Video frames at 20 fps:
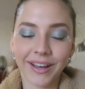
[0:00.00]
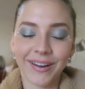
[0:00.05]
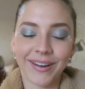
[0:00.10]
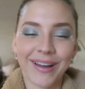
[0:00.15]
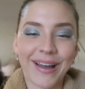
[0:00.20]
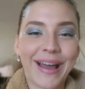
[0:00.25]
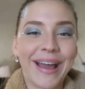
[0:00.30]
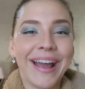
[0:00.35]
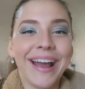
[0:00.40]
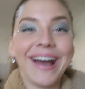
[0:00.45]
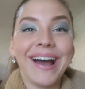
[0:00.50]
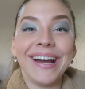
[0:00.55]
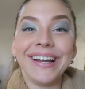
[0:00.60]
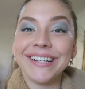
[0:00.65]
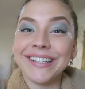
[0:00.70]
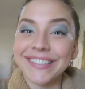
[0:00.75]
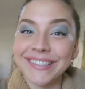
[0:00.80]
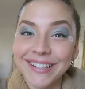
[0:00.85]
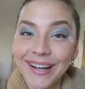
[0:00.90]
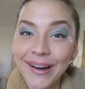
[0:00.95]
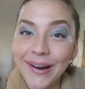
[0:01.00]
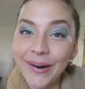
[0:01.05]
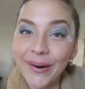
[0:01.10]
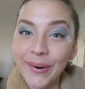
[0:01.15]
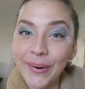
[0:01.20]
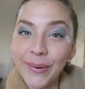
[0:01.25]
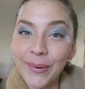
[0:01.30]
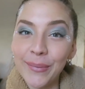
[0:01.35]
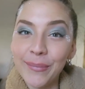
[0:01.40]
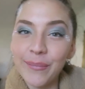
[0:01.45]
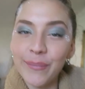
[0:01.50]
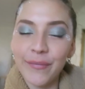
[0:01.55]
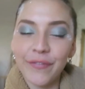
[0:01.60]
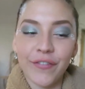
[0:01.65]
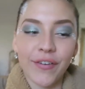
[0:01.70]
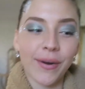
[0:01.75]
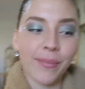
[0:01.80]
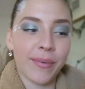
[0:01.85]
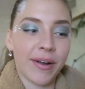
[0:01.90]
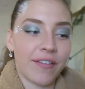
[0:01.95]
Okay, I just got home
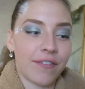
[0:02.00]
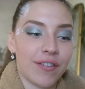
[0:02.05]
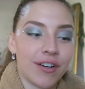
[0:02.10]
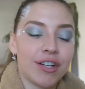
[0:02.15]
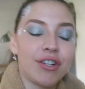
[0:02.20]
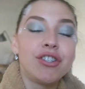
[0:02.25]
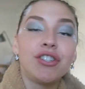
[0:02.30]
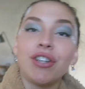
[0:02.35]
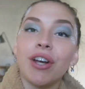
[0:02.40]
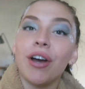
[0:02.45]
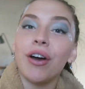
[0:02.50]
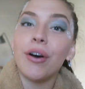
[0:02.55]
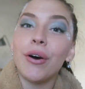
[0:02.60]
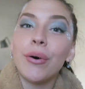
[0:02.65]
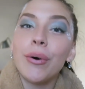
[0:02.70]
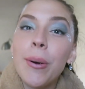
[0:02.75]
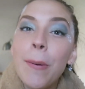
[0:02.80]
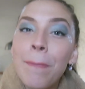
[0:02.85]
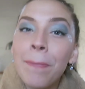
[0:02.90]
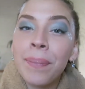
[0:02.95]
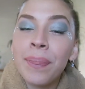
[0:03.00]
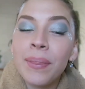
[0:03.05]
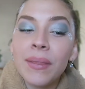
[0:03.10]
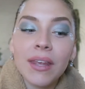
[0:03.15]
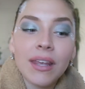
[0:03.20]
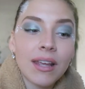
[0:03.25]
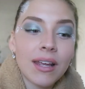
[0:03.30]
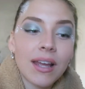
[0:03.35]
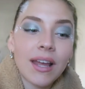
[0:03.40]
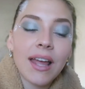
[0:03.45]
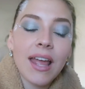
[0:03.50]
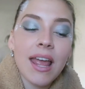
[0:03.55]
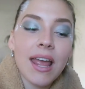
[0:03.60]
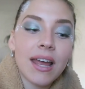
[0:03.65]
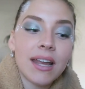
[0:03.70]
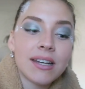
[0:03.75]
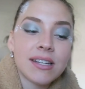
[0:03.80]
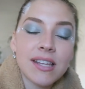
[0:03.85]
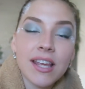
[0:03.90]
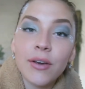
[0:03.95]
from my first show
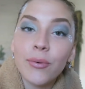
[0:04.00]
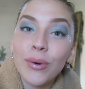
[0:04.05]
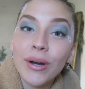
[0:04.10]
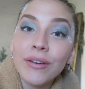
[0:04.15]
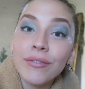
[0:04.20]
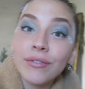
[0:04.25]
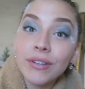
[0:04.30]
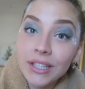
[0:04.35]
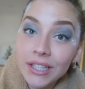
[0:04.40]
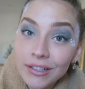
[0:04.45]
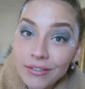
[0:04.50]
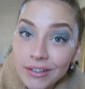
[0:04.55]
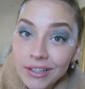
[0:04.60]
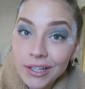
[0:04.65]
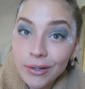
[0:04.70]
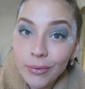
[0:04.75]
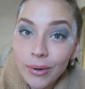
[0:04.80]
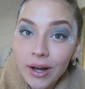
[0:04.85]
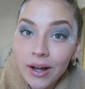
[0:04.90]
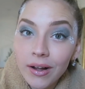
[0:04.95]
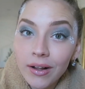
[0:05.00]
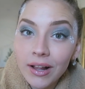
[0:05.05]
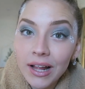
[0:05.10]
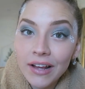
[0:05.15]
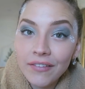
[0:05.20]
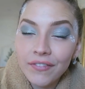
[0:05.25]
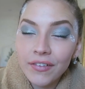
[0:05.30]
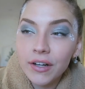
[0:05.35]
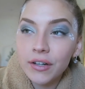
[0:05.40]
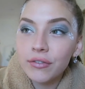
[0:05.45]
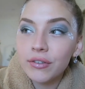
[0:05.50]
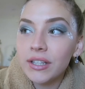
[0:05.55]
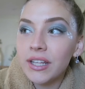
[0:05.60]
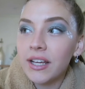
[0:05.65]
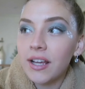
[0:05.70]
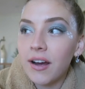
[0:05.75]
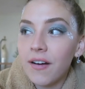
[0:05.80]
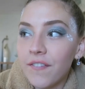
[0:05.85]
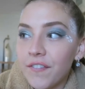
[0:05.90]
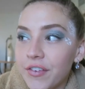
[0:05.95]
and it went really, really well. I felt
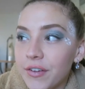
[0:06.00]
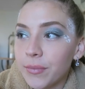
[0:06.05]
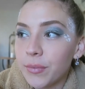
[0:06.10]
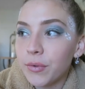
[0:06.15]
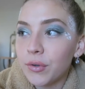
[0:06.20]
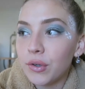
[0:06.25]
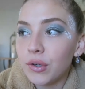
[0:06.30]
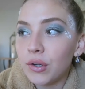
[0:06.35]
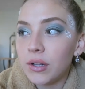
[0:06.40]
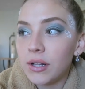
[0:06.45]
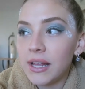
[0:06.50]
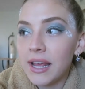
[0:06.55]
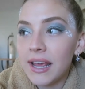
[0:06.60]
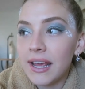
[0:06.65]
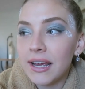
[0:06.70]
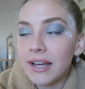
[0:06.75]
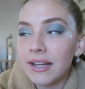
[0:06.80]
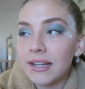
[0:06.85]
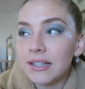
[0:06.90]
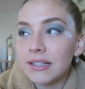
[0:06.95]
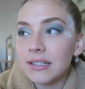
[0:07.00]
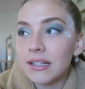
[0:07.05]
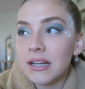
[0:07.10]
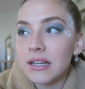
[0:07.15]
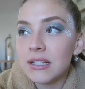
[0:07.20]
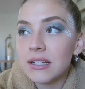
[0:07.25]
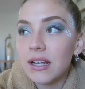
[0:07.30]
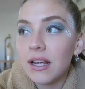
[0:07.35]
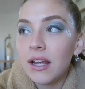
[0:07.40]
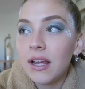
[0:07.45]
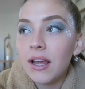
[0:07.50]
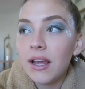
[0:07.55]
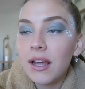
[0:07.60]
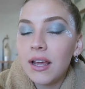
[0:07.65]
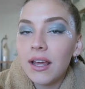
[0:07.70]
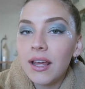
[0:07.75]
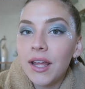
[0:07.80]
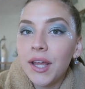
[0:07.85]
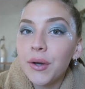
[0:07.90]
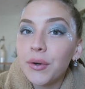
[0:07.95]
really comfortable and
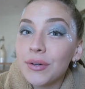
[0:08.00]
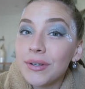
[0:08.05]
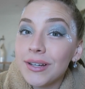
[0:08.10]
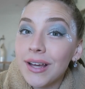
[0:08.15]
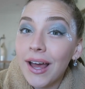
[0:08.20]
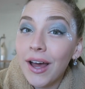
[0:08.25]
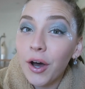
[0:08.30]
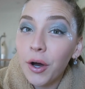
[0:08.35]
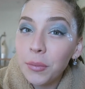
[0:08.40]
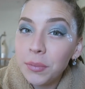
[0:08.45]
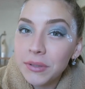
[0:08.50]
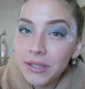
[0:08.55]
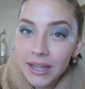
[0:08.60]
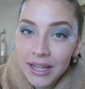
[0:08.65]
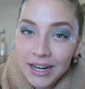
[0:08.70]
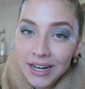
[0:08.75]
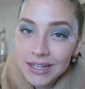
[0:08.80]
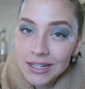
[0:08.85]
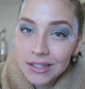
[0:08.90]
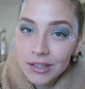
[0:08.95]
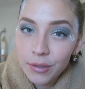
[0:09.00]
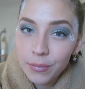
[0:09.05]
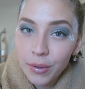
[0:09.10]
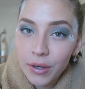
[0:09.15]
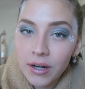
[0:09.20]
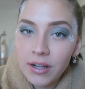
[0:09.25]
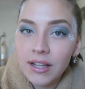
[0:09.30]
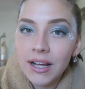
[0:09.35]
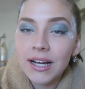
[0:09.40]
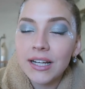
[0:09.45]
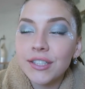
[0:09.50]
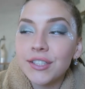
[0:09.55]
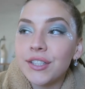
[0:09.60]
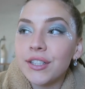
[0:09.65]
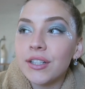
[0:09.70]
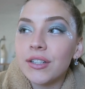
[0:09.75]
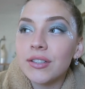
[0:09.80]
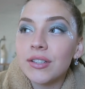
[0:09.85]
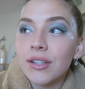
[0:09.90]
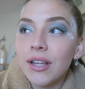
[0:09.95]
it helped that I did the part
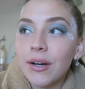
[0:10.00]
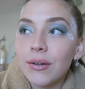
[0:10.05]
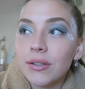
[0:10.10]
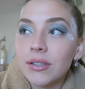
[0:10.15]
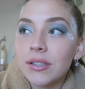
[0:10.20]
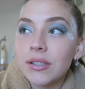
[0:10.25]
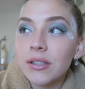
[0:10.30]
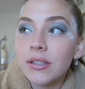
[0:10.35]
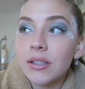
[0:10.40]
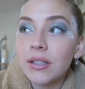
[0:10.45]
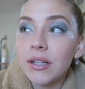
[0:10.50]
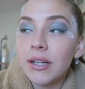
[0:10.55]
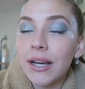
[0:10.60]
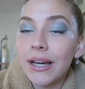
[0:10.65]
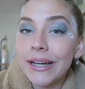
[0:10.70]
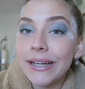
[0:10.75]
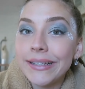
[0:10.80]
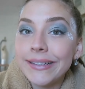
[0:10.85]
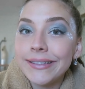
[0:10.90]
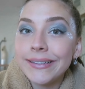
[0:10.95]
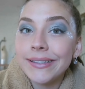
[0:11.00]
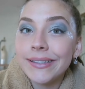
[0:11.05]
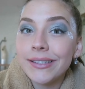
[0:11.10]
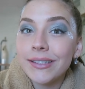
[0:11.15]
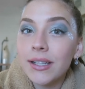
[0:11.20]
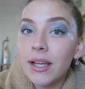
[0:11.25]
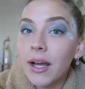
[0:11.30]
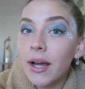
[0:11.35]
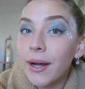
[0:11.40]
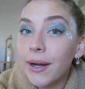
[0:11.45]
last year, so that was nice.